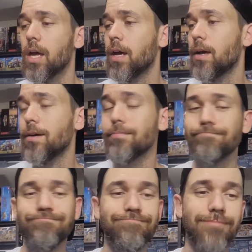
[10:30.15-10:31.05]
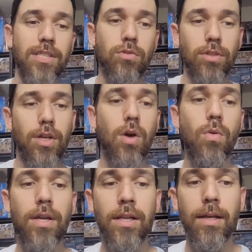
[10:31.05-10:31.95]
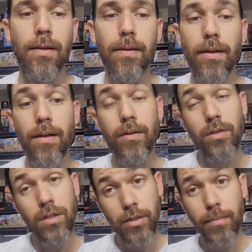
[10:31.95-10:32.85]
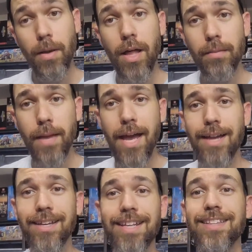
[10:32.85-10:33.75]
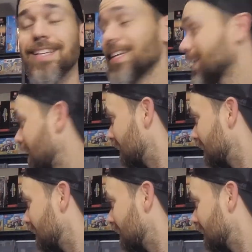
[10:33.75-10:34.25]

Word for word: Um, it's going to go in a, a, clear poly bag and then